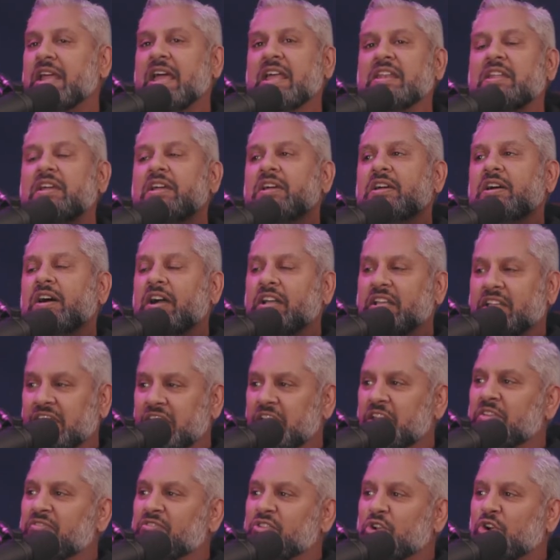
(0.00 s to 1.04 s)
And
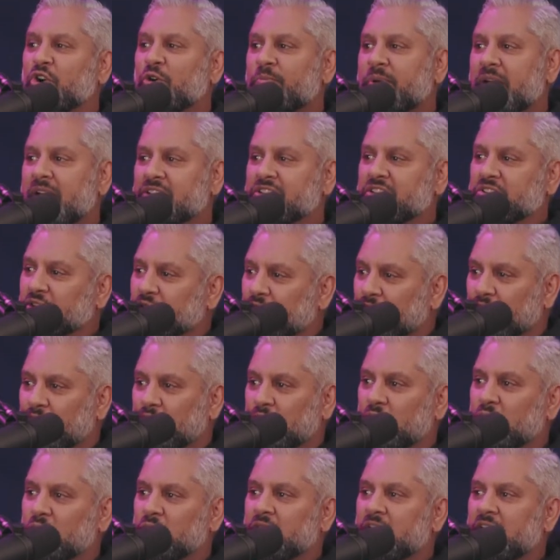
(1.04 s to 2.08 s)
again, if you go back to the
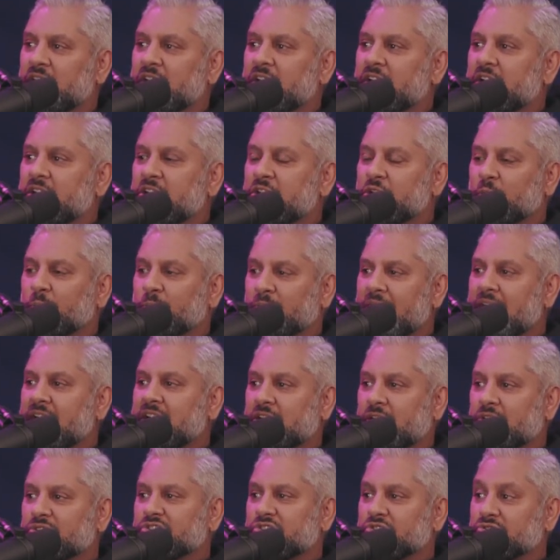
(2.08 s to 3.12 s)
whole, you know, black
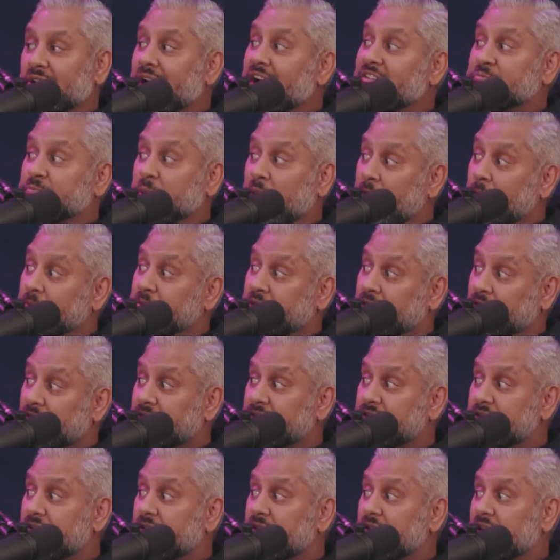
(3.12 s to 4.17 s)
culture drives pop
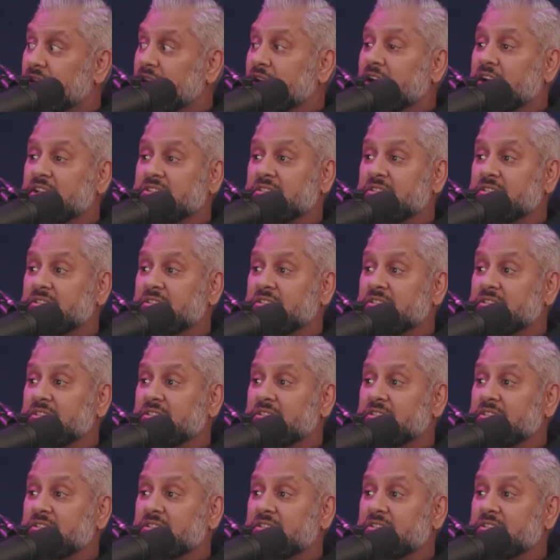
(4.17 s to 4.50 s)
culture, mm-hmm.